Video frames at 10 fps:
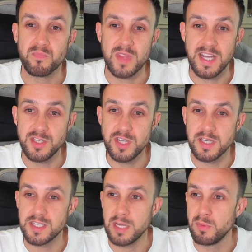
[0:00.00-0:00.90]
as you
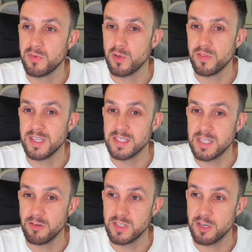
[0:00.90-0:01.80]
can see, we've got the
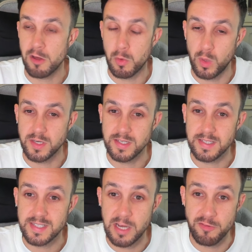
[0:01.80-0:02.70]
001
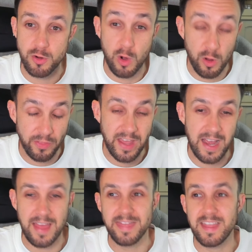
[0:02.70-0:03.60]
serial on
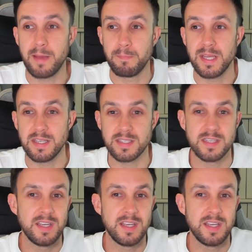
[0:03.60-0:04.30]
that, and that means